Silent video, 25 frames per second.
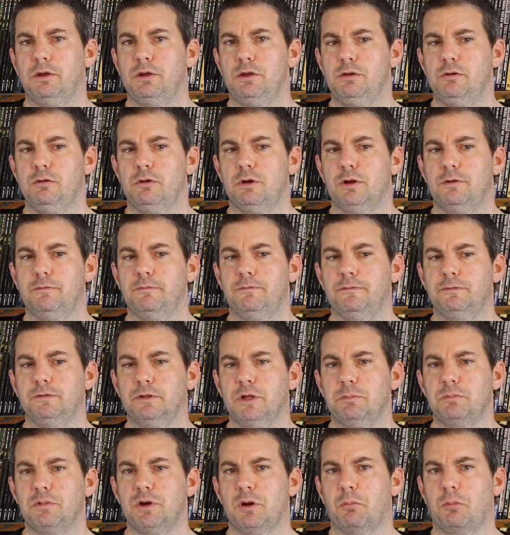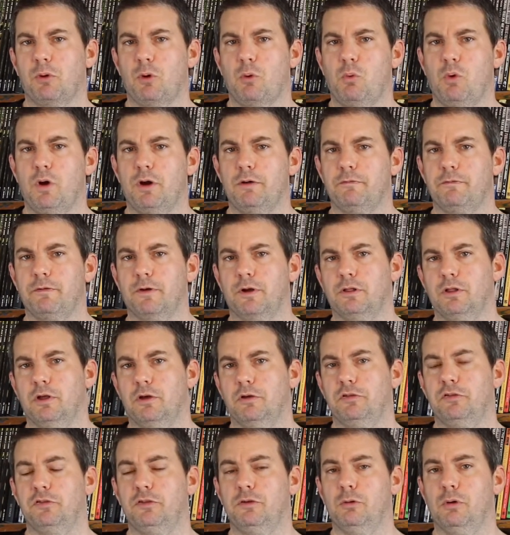you could flip number one for
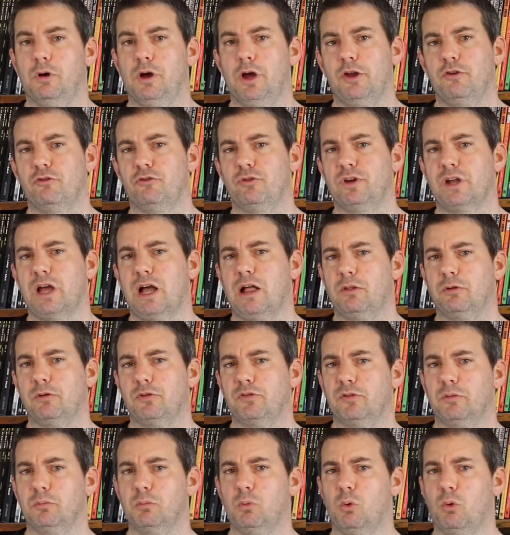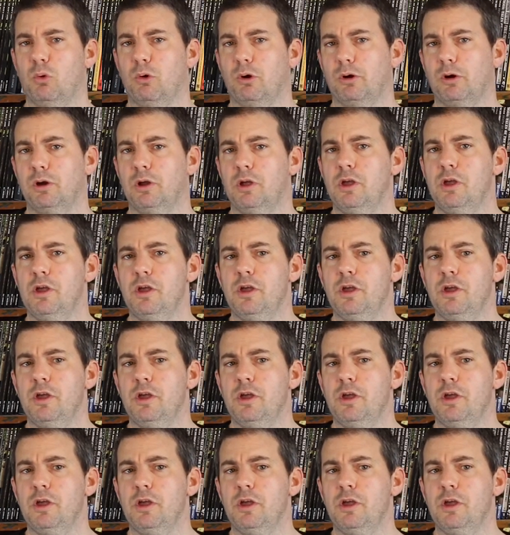close to $100 or more.